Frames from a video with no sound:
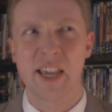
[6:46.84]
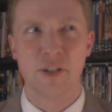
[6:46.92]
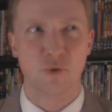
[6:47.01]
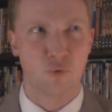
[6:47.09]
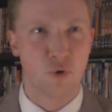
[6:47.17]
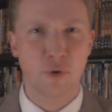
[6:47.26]

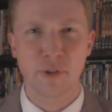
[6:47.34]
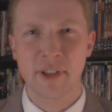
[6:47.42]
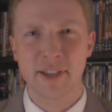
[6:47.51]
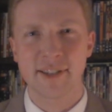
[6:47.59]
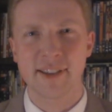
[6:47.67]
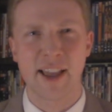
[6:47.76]
is
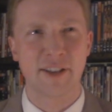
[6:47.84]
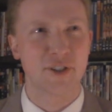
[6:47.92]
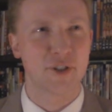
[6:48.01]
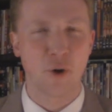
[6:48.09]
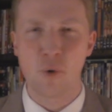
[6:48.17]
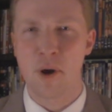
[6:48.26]
ruthless and
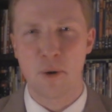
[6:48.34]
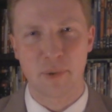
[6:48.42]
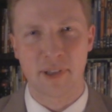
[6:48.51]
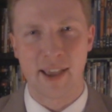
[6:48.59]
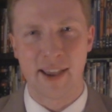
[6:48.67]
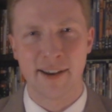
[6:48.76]
so well
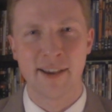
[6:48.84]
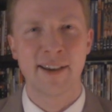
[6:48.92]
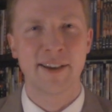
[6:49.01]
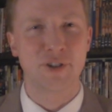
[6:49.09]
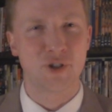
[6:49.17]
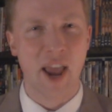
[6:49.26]
played,
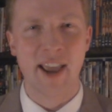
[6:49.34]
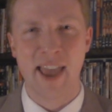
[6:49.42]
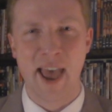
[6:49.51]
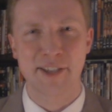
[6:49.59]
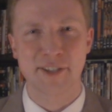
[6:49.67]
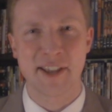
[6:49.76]
Jack
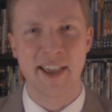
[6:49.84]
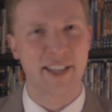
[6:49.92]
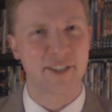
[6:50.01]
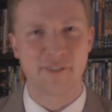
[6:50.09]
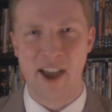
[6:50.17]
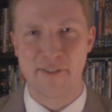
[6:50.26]
Cassidy
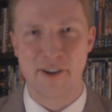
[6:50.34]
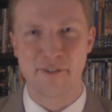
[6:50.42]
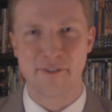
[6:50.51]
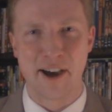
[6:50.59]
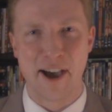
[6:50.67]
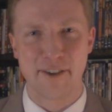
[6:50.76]
gets 5 out of
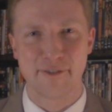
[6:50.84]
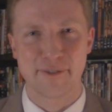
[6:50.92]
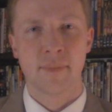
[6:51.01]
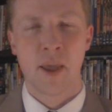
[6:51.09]
5.